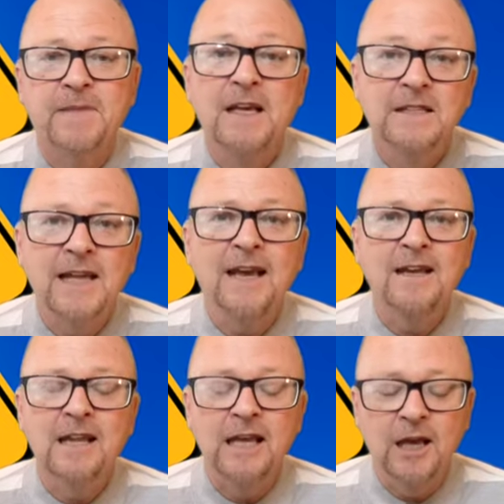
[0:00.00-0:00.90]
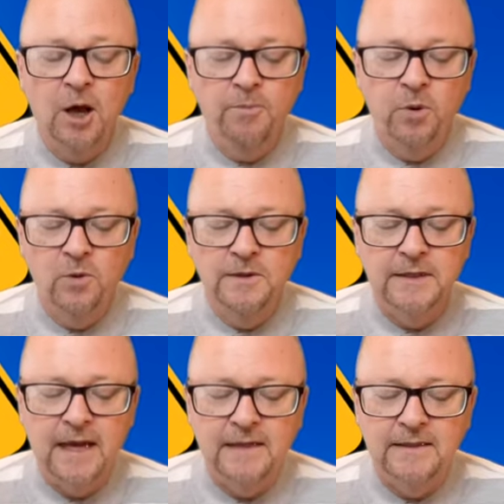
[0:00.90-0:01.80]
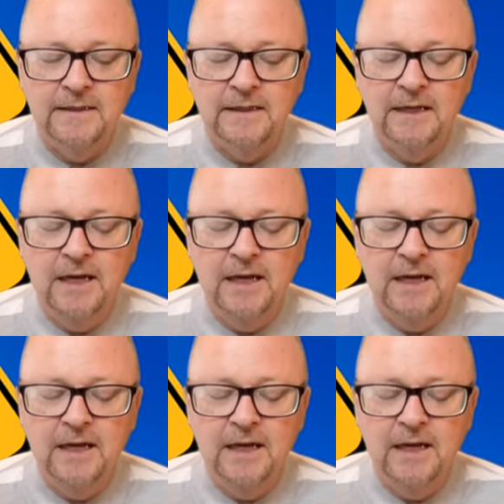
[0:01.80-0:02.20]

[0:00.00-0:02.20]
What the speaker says: Secondly, Paul says,